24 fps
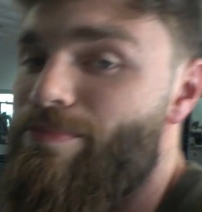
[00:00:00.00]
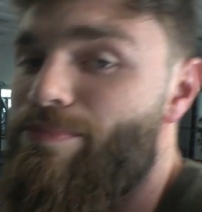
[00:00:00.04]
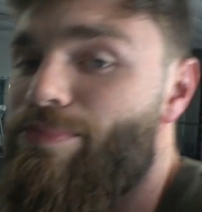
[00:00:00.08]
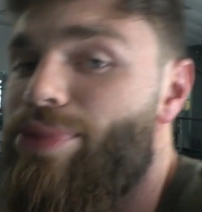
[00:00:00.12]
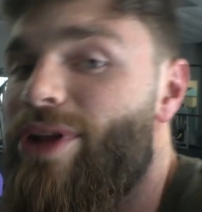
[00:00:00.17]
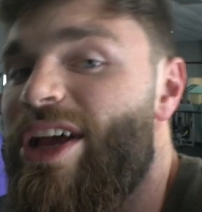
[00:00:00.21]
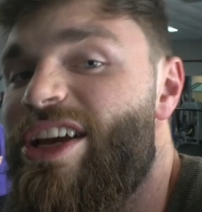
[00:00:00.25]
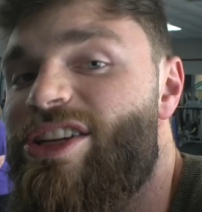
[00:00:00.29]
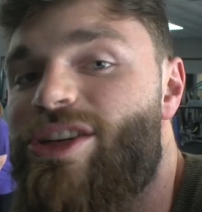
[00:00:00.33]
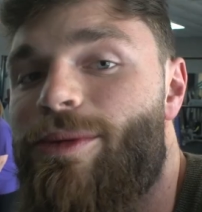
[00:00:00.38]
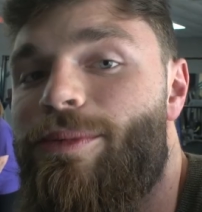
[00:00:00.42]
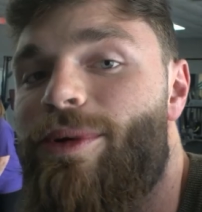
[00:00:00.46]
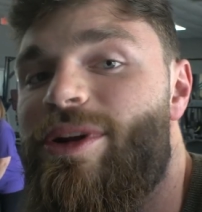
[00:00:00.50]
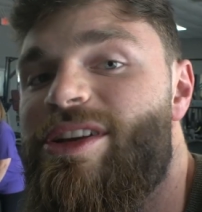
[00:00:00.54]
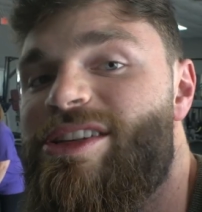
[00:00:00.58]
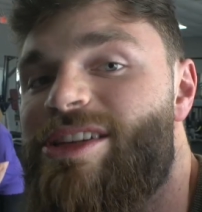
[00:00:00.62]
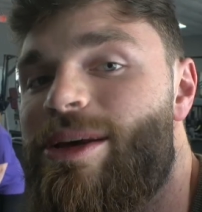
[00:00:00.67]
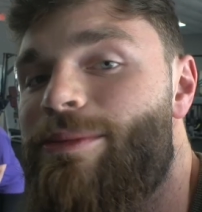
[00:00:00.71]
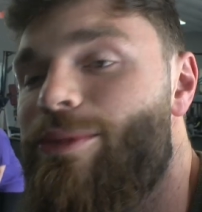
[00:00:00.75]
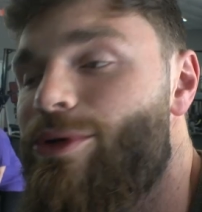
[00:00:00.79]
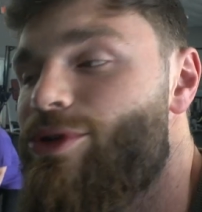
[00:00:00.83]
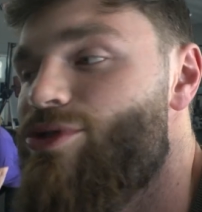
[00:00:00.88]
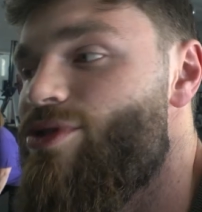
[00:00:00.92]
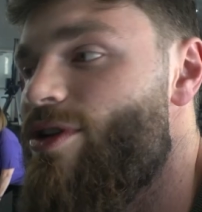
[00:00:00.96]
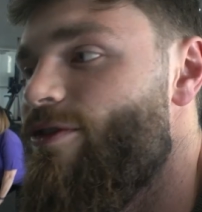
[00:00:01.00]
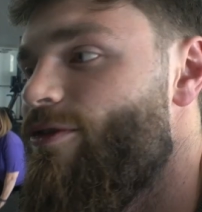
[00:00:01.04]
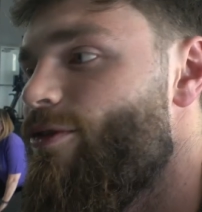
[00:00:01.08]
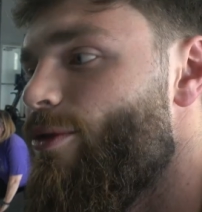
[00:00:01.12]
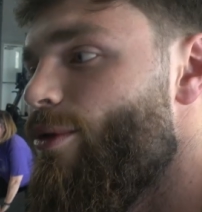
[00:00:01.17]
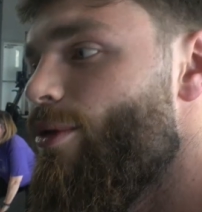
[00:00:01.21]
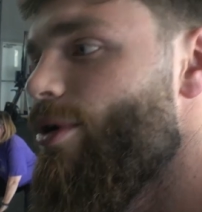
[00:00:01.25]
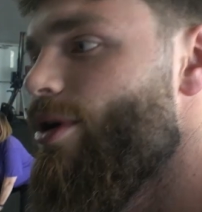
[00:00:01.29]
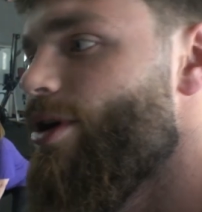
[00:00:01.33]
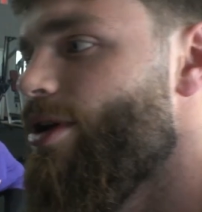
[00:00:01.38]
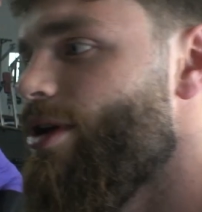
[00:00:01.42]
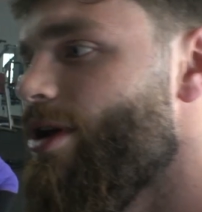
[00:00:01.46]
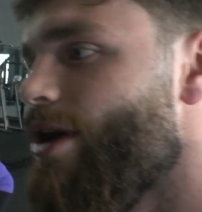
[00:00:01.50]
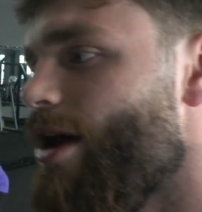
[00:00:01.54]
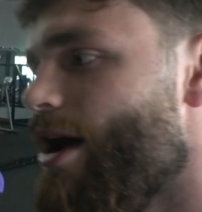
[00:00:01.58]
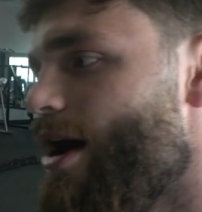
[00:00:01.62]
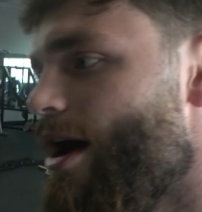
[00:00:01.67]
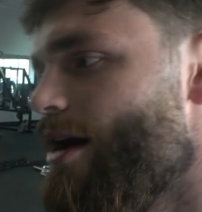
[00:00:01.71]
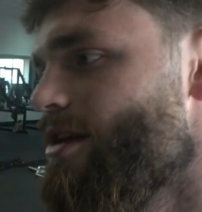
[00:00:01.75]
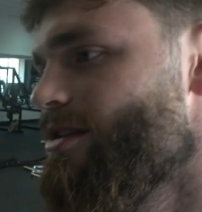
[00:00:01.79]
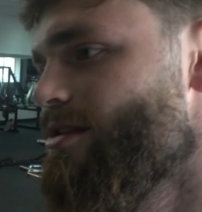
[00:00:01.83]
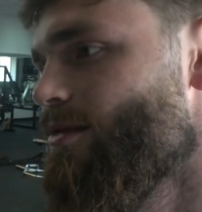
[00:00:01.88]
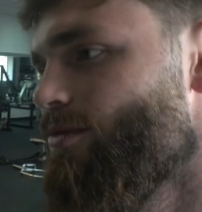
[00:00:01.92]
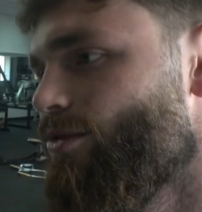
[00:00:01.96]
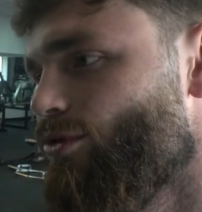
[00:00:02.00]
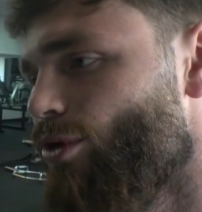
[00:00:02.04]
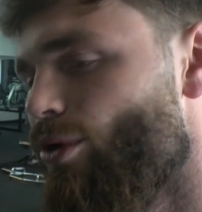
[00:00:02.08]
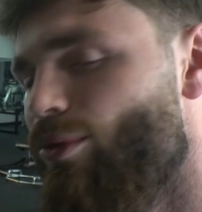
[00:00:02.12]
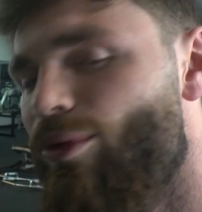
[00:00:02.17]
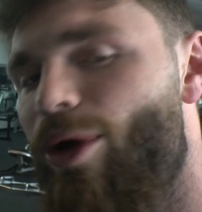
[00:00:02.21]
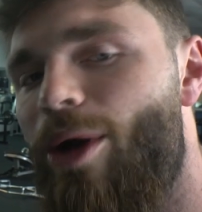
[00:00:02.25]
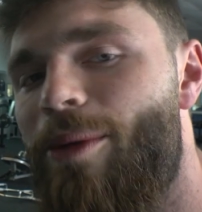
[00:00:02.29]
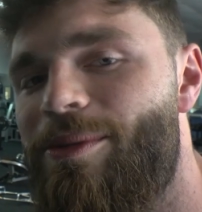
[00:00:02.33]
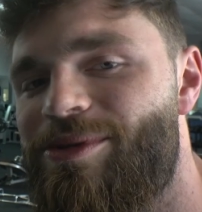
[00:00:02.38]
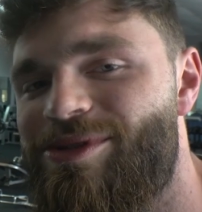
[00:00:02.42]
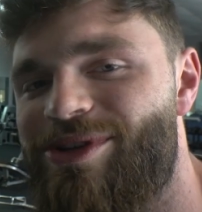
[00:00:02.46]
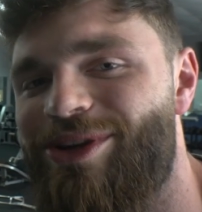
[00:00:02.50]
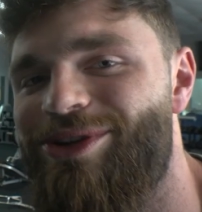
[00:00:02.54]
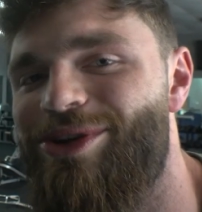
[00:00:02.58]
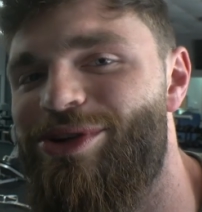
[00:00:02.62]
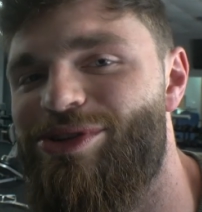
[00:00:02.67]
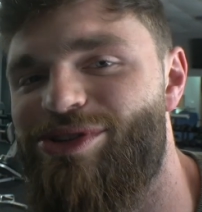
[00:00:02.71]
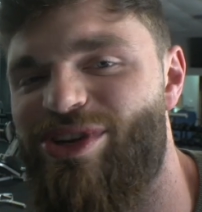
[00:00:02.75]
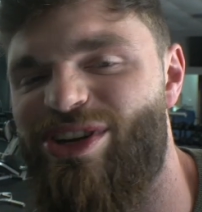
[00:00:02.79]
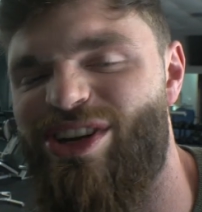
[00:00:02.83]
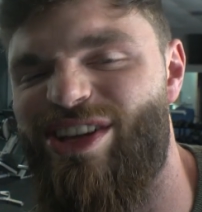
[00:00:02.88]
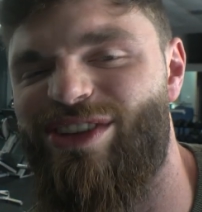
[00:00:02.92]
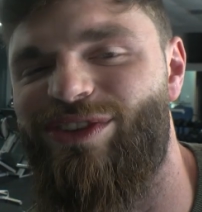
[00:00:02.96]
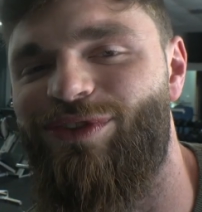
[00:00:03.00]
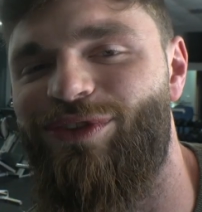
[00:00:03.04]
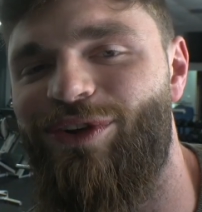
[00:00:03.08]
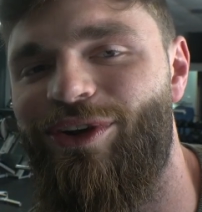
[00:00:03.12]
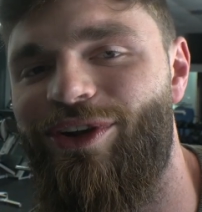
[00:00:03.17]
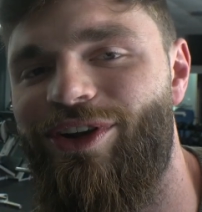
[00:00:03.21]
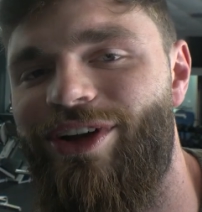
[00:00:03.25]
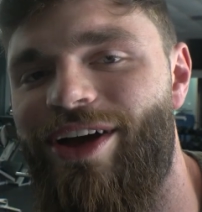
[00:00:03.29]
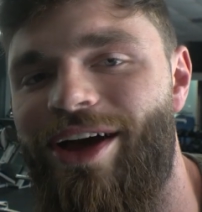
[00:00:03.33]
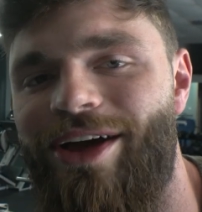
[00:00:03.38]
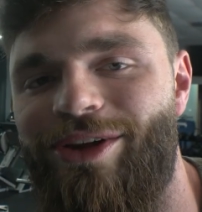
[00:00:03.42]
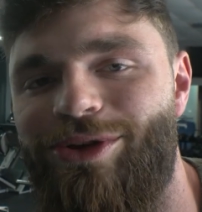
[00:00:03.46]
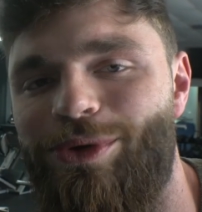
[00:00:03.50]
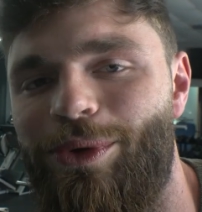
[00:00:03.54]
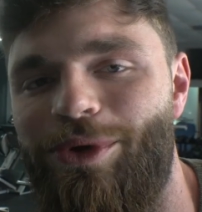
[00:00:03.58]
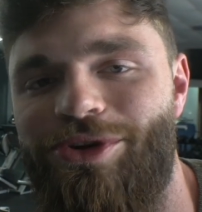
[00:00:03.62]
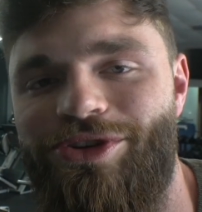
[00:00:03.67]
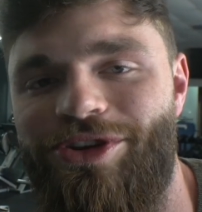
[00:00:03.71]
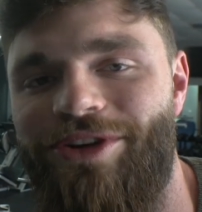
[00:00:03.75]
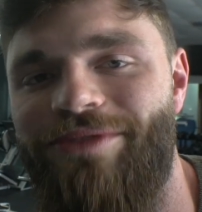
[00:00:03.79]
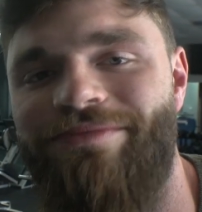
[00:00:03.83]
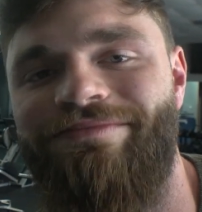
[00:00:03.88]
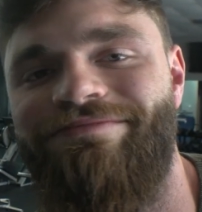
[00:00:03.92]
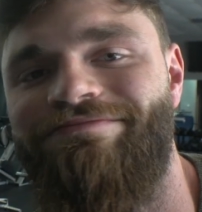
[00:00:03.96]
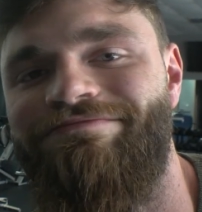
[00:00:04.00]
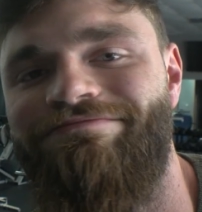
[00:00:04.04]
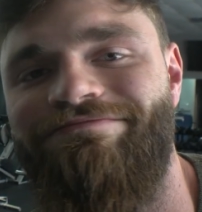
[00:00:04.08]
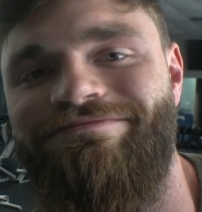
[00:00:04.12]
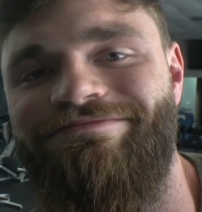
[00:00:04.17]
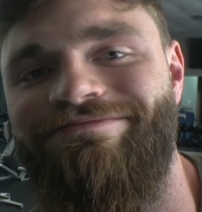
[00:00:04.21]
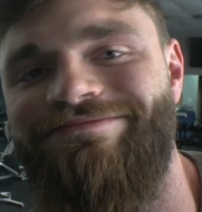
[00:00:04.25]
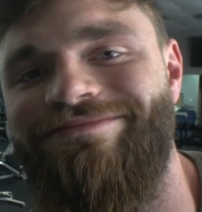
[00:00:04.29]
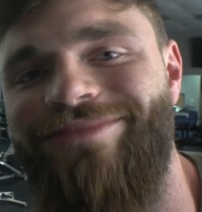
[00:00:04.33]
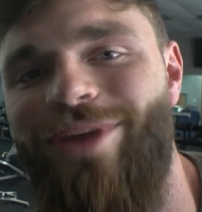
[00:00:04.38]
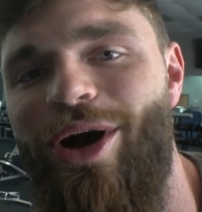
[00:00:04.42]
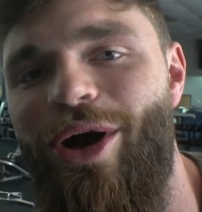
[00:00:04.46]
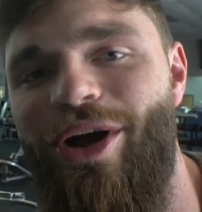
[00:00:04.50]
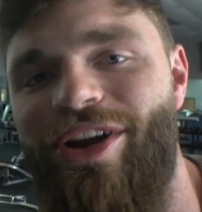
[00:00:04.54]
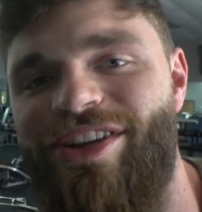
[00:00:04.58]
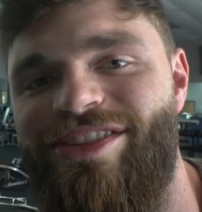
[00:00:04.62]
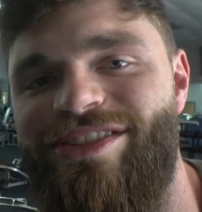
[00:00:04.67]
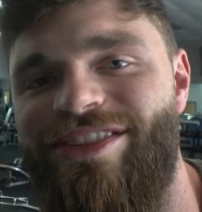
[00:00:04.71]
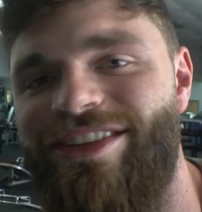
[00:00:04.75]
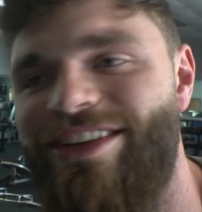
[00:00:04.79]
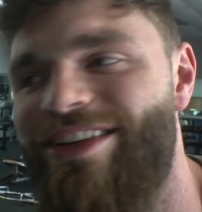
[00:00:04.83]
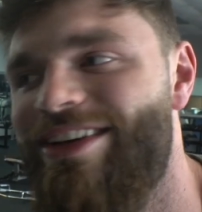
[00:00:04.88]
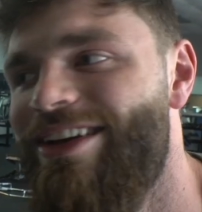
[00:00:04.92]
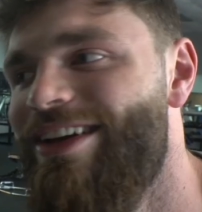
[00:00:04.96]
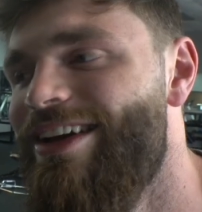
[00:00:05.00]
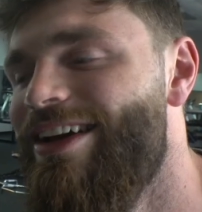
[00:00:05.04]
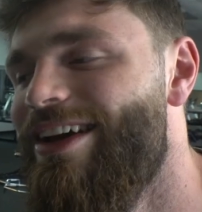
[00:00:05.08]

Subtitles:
Planks are pretty simple, straightforward. The ropes are usually just for torture, honestly.